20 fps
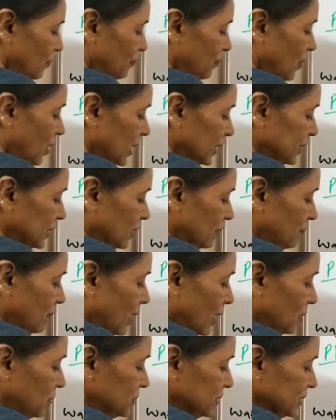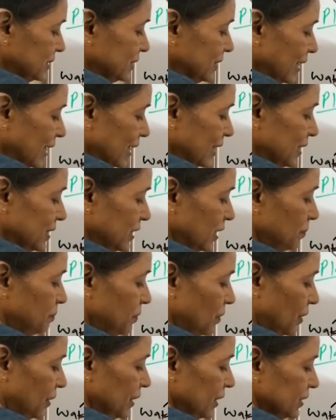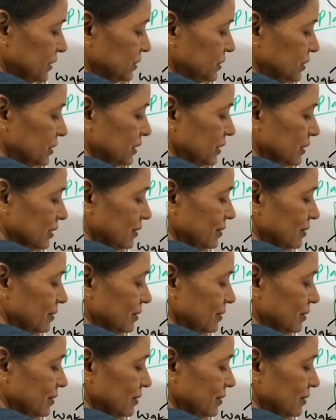what about their reproduction